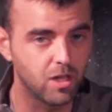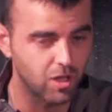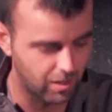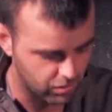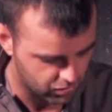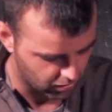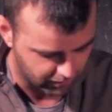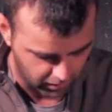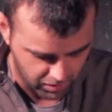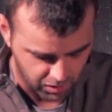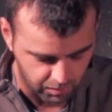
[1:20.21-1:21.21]
in China soft
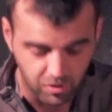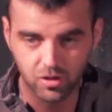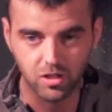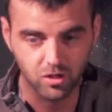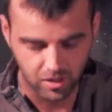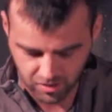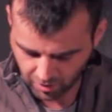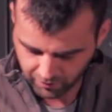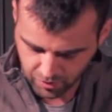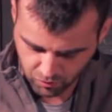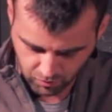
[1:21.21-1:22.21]
guns, but G&G
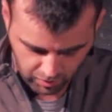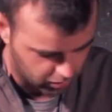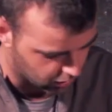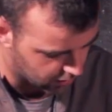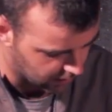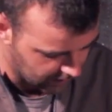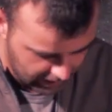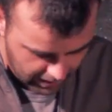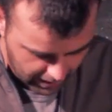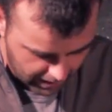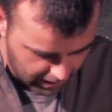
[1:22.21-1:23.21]
stuff is really good.
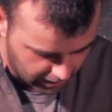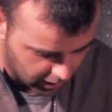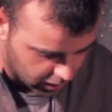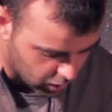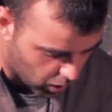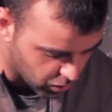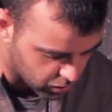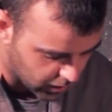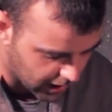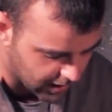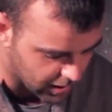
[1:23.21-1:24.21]
You also
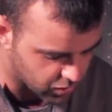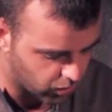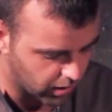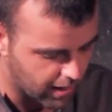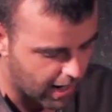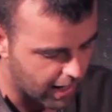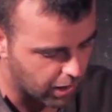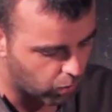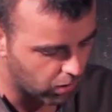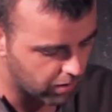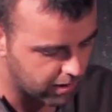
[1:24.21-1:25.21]
get this really high
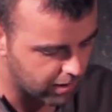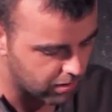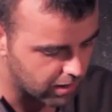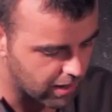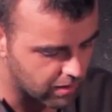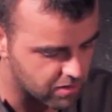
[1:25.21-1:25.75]
quality leather